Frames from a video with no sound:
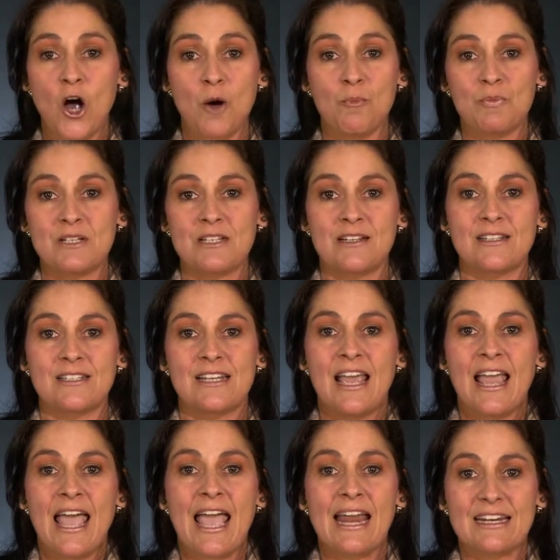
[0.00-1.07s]
competence,
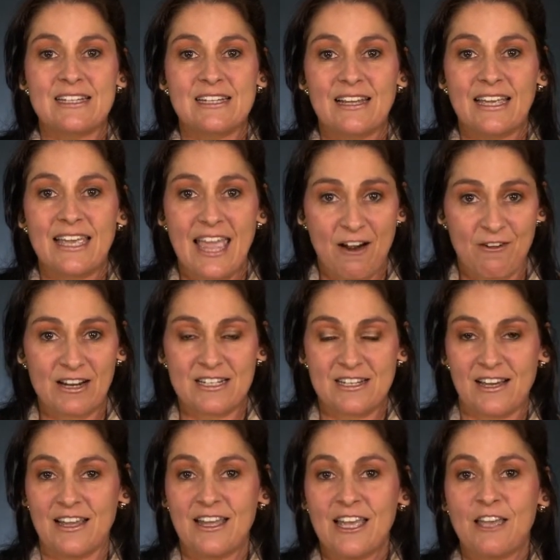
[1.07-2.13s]
and
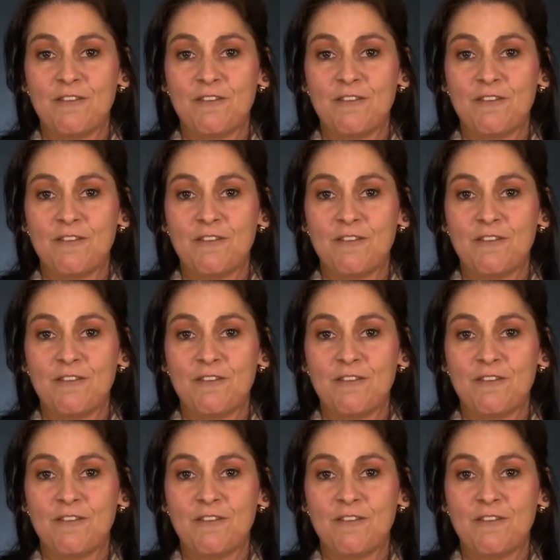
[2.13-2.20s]
character.